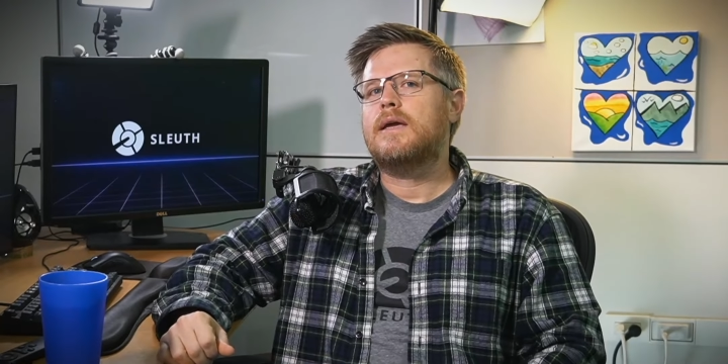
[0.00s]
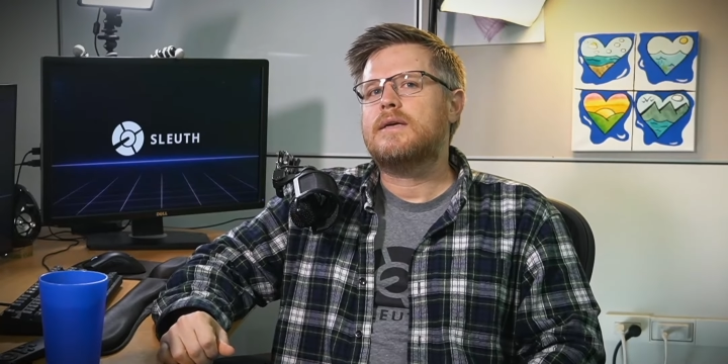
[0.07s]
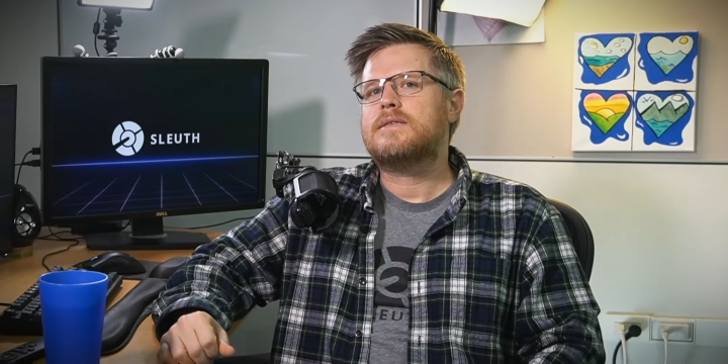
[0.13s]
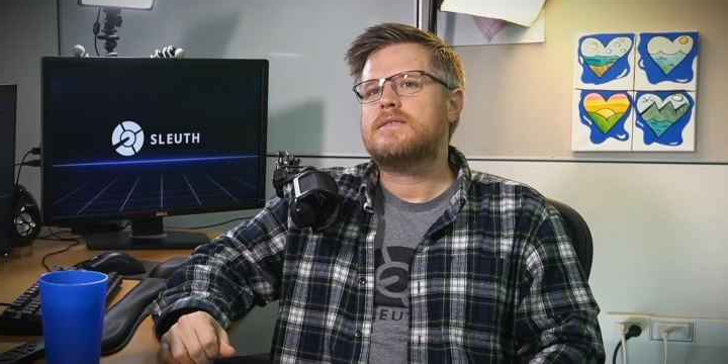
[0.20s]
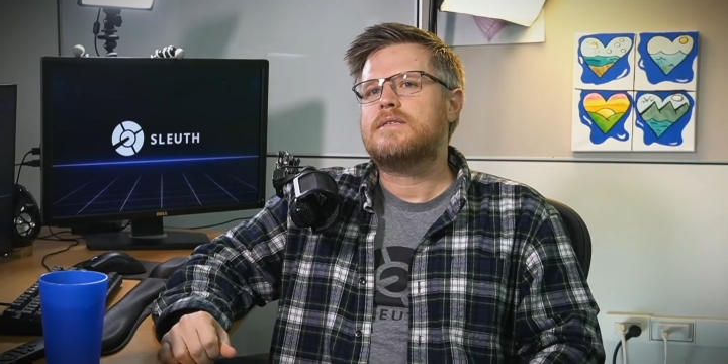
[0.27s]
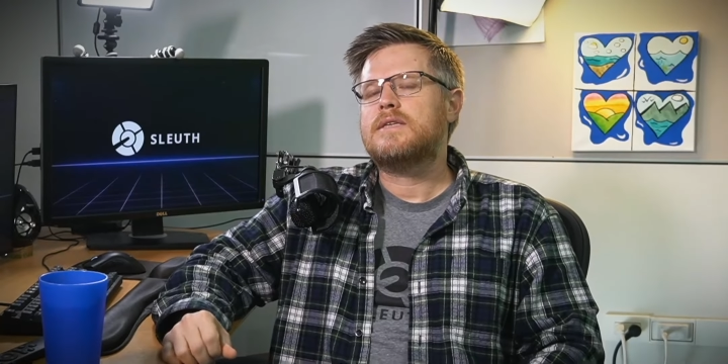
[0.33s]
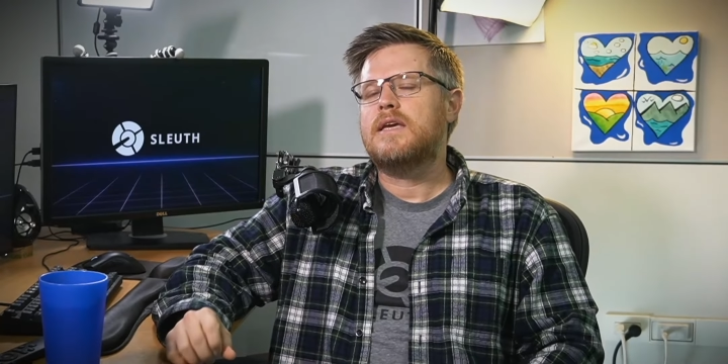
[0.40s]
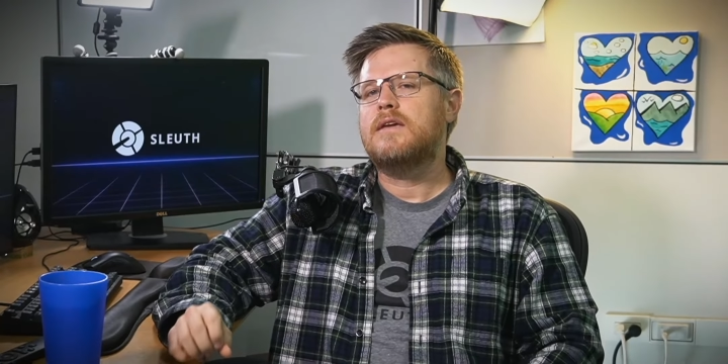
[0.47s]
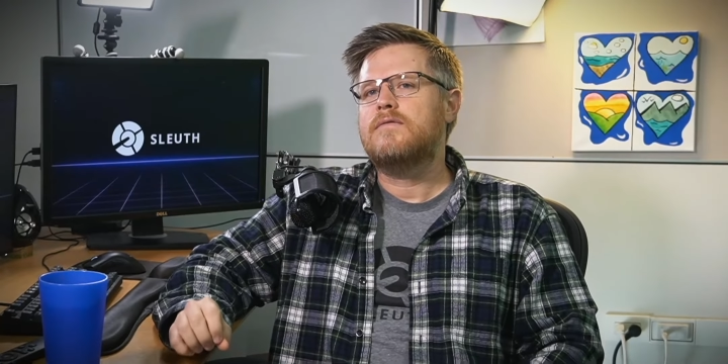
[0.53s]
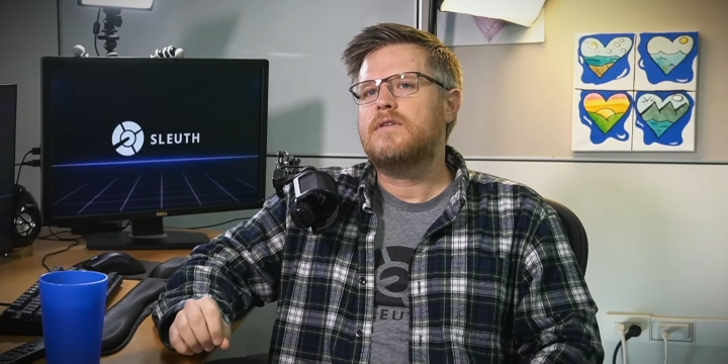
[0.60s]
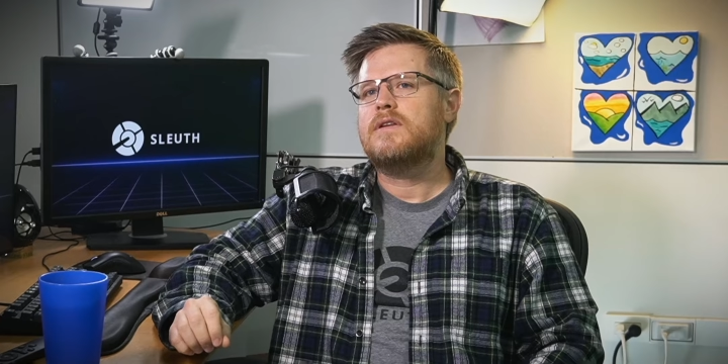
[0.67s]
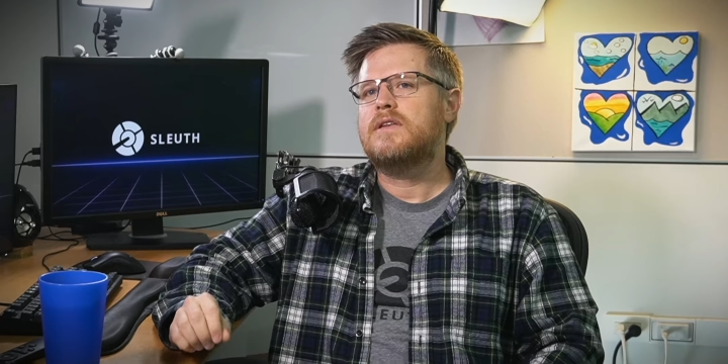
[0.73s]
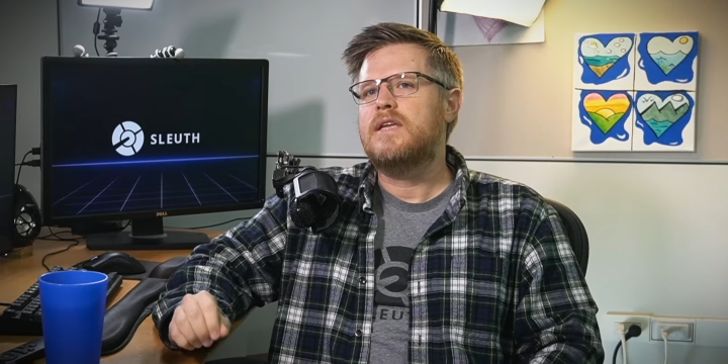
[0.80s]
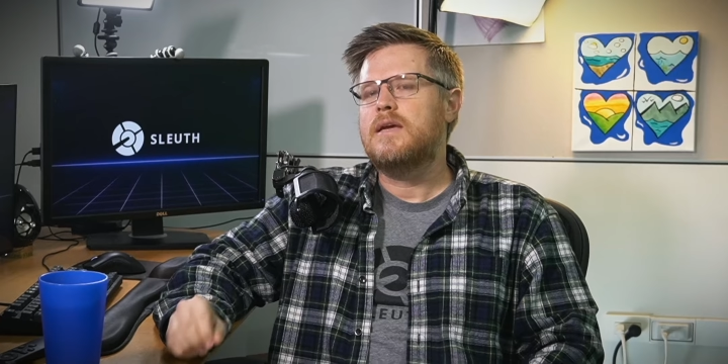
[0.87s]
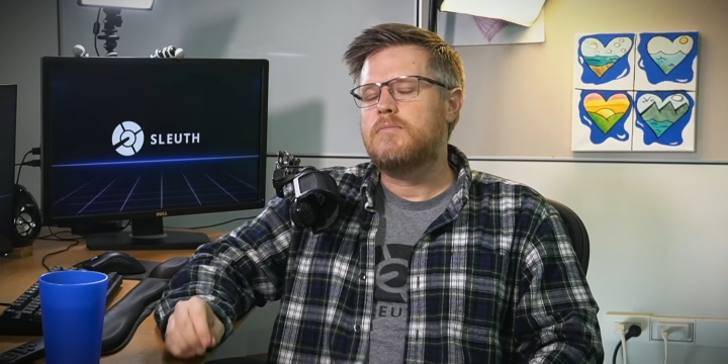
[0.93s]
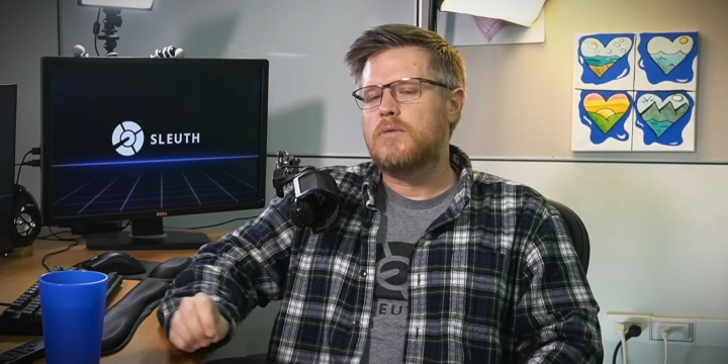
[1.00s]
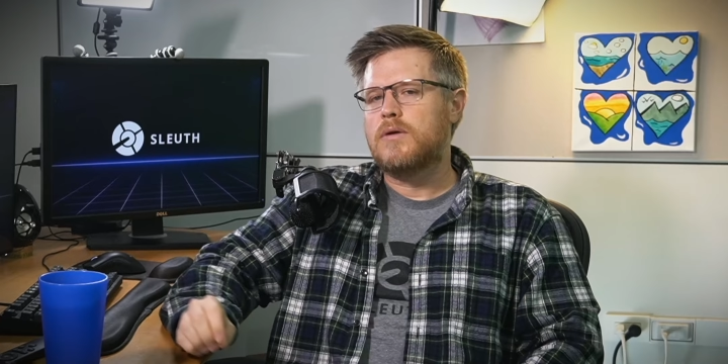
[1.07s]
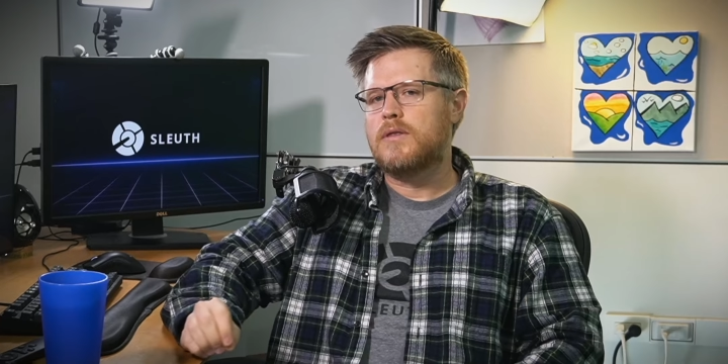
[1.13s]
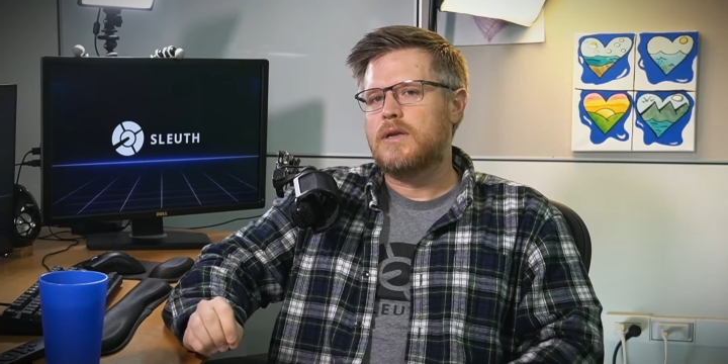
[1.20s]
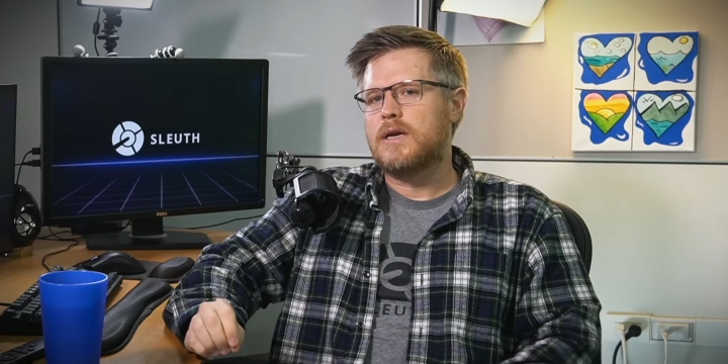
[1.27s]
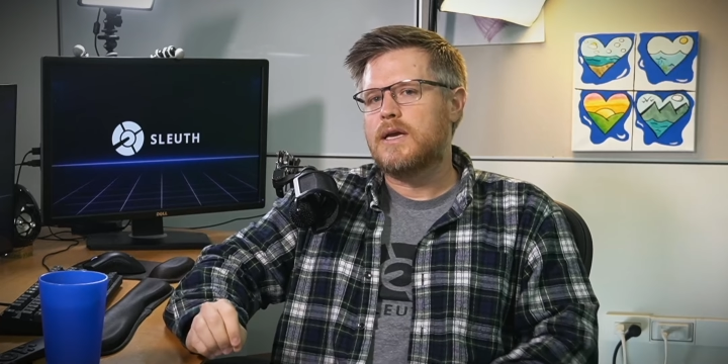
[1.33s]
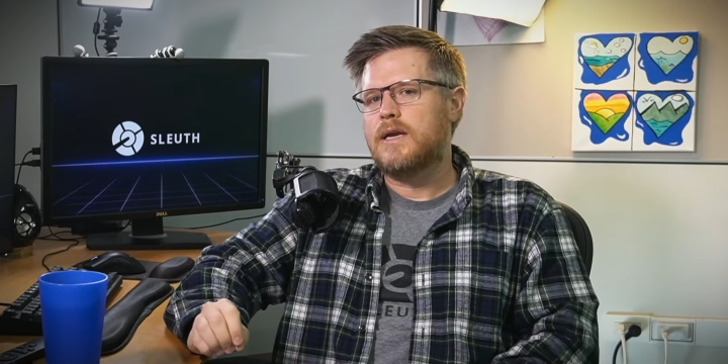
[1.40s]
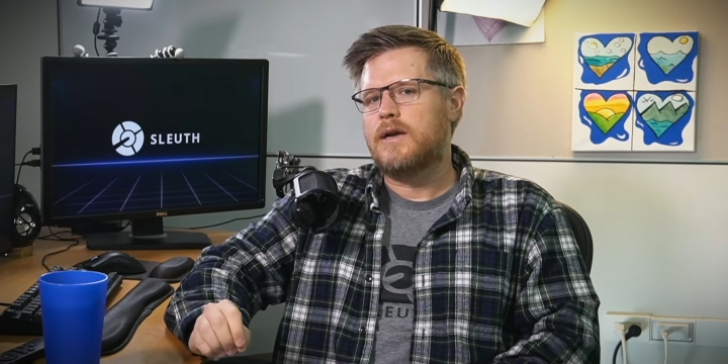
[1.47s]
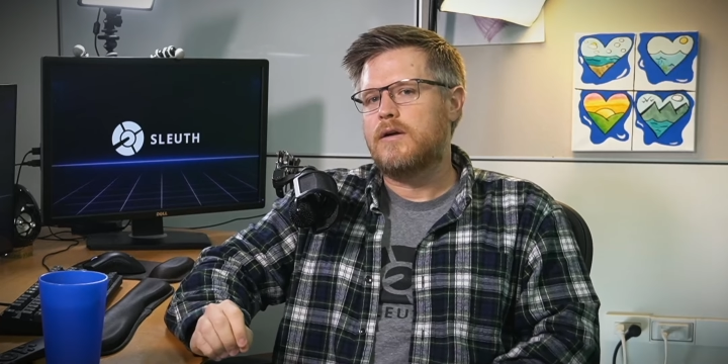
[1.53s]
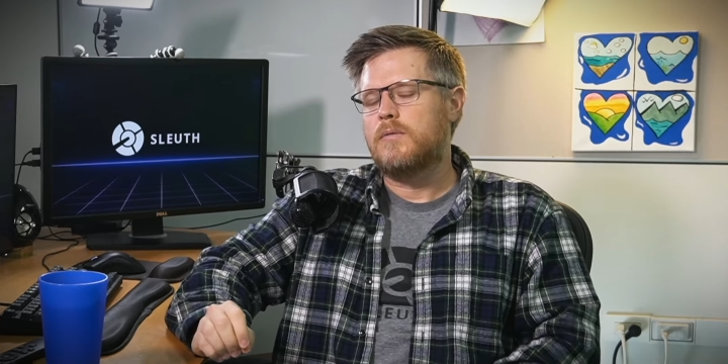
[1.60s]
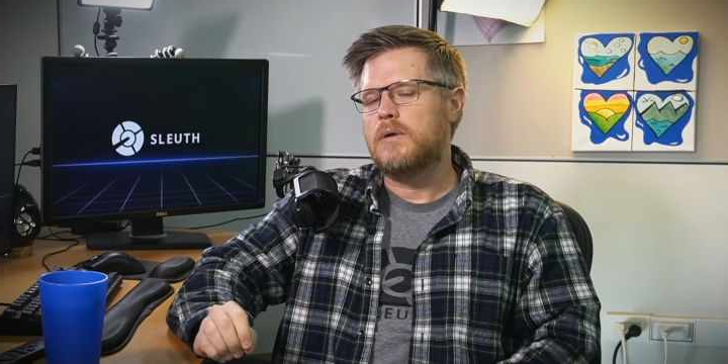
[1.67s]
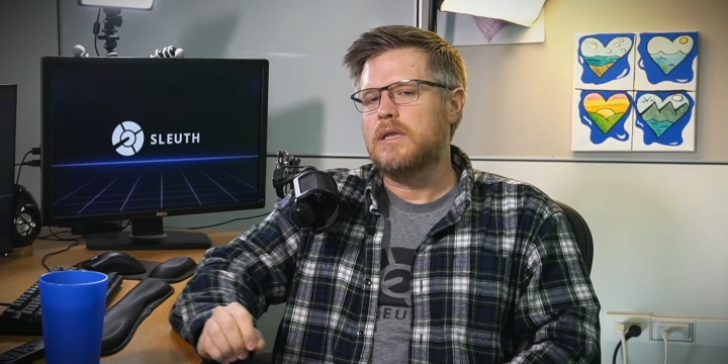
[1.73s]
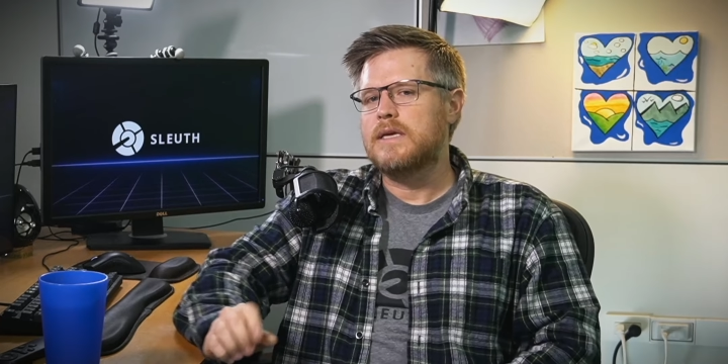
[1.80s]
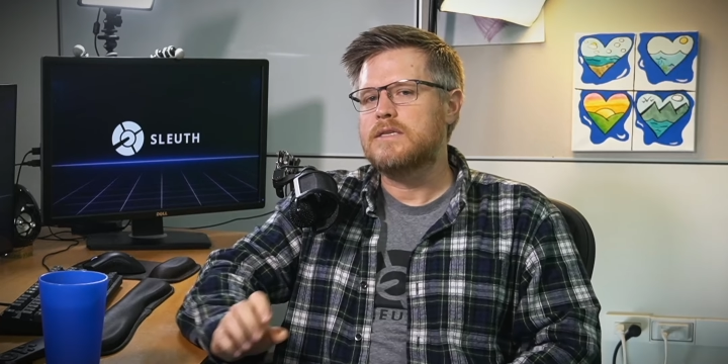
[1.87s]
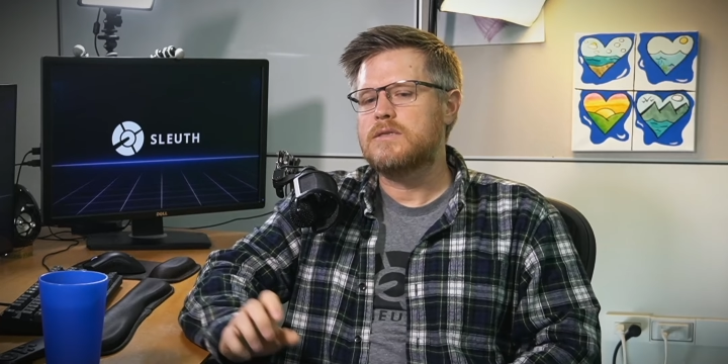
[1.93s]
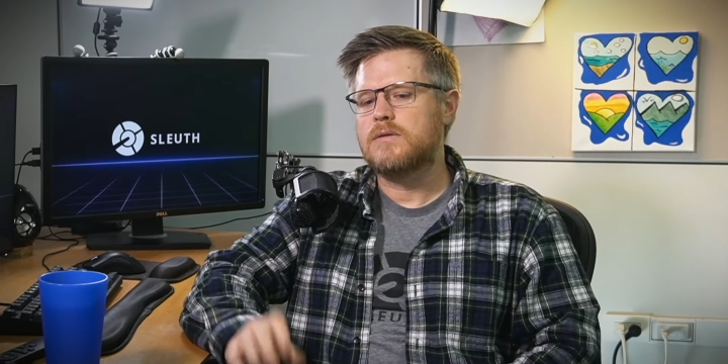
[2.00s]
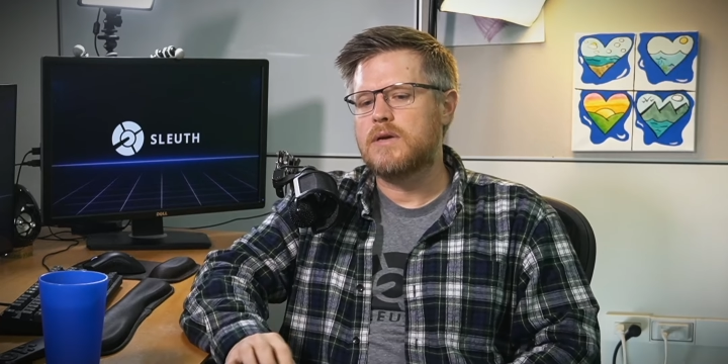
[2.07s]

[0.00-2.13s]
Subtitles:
it's even deeper than a Canary release.